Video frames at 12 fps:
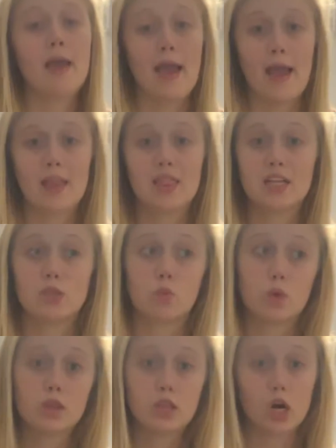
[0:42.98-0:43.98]
and that's
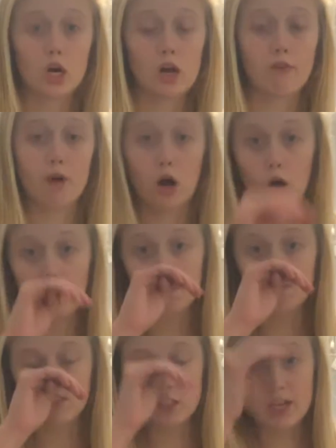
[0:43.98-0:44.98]
1/3 of all
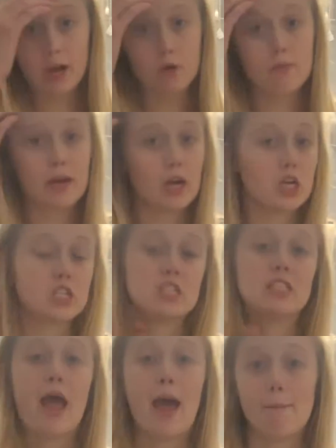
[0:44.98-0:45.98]
child marriages
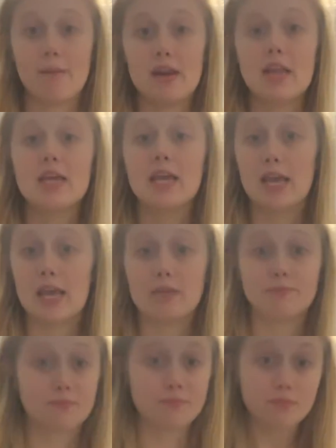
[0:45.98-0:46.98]
happen
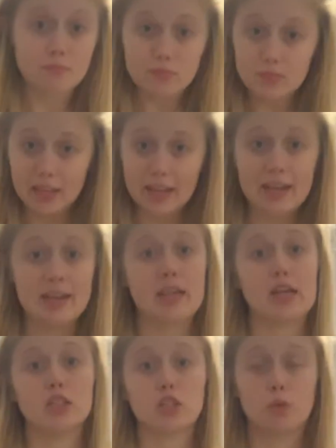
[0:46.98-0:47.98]
in
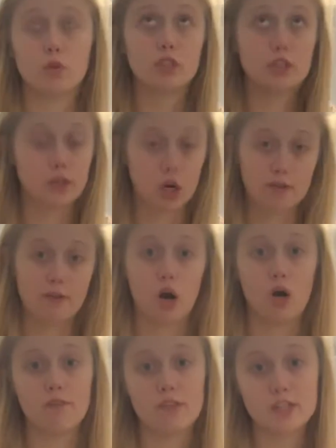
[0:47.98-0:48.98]
India. So 1/3 of
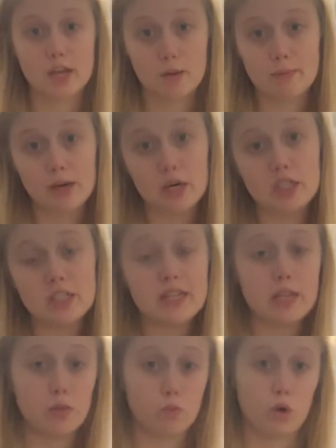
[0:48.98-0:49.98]
all of the child marriages in
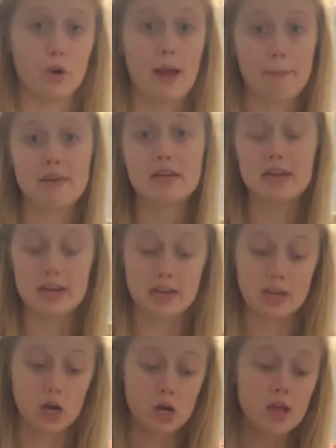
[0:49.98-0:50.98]
the world happen in
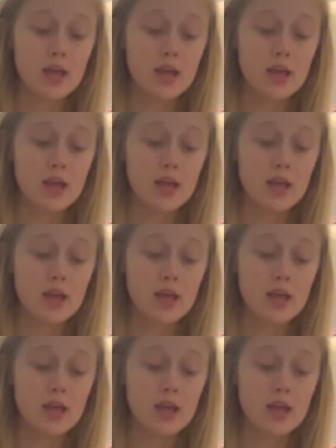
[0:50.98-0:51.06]
India.